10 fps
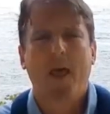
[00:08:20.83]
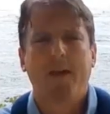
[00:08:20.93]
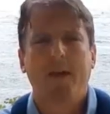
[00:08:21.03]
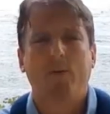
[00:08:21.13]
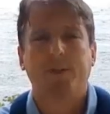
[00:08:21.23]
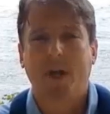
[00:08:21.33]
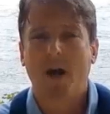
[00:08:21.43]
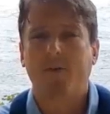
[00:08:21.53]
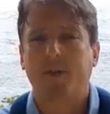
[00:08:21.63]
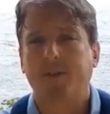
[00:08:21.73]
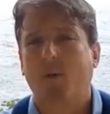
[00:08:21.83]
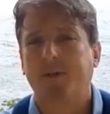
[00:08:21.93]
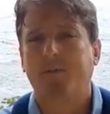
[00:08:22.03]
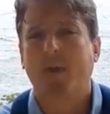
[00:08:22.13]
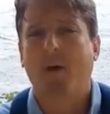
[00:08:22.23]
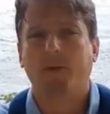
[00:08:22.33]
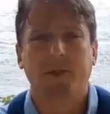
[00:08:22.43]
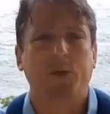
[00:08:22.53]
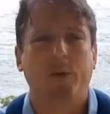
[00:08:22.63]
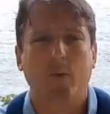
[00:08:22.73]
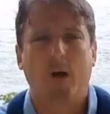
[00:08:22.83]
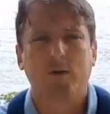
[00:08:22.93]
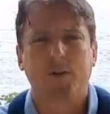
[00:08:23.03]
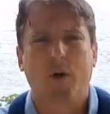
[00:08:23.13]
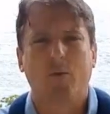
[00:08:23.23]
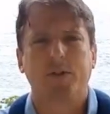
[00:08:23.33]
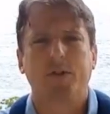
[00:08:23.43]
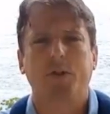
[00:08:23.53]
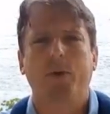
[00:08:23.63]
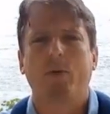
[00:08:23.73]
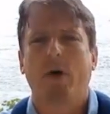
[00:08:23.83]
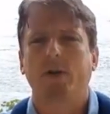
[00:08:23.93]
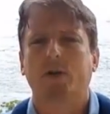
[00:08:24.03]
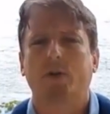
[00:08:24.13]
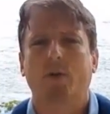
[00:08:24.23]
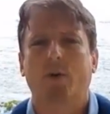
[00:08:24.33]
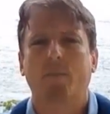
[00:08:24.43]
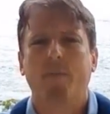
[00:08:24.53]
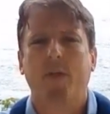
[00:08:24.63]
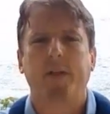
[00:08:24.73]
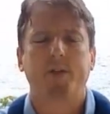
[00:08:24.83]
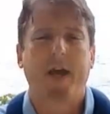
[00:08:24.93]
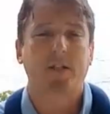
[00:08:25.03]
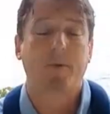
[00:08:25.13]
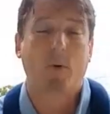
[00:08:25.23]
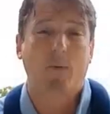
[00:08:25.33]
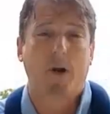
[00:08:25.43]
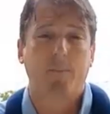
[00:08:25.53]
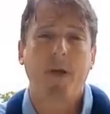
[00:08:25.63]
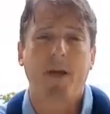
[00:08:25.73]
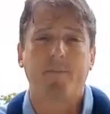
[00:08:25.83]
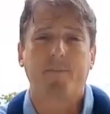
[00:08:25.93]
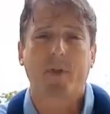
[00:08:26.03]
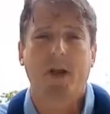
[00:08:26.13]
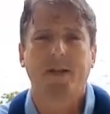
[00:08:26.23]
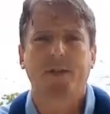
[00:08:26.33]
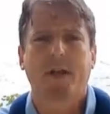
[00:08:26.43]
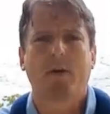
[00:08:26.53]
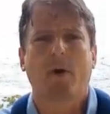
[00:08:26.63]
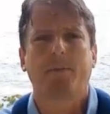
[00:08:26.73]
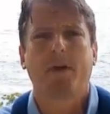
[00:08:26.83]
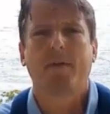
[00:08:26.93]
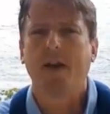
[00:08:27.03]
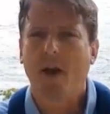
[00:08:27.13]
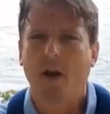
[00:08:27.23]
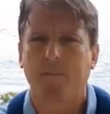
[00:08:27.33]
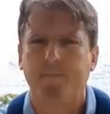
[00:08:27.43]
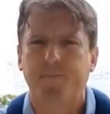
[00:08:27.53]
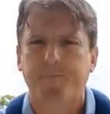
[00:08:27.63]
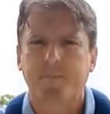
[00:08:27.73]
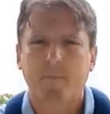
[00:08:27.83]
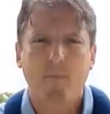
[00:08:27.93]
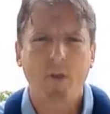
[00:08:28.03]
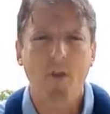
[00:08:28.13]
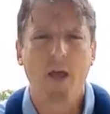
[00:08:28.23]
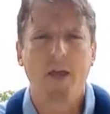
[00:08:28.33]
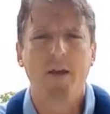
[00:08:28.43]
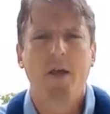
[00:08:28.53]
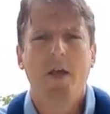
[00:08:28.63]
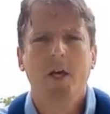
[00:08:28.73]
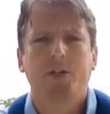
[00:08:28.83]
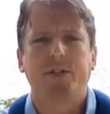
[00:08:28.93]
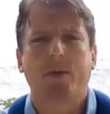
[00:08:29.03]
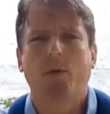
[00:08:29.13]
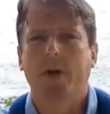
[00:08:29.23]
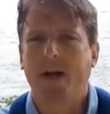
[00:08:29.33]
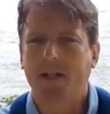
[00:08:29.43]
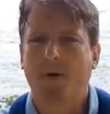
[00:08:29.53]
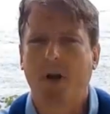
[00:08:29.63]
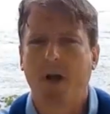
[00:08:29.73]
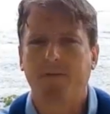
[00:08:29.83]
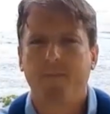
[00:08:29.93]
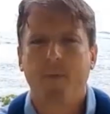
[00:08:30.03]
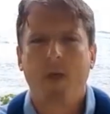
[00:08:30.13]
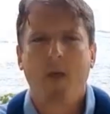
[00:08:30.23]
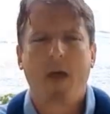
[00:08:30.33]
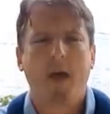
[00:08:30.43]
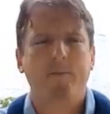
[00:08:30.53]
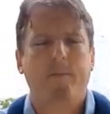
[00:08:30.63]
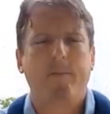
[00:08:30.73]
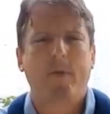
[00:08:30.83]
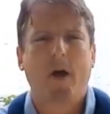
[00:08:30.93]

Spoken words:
And it was a conference because I wasn't doing well. So I wasn't doing well in school. And then she asked me what I want to be. And I said, I want to be a veterinarian. And she said, well, you're not smart enough. And